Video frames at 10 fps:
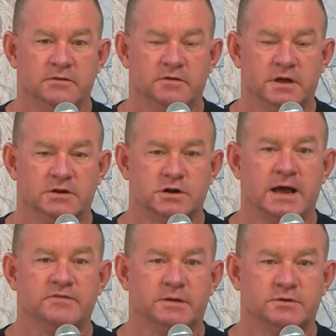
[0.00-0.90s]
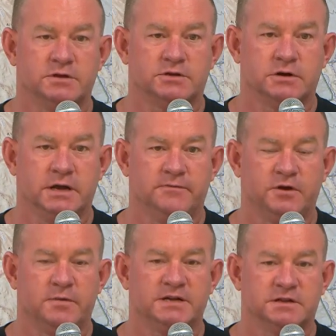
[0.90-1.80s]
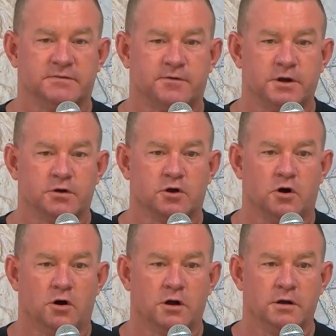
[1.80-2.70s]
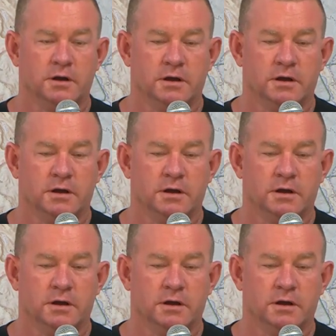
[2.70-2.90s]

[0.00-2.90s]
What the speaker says: drives up to the tree. If you can imagine on the front of your car,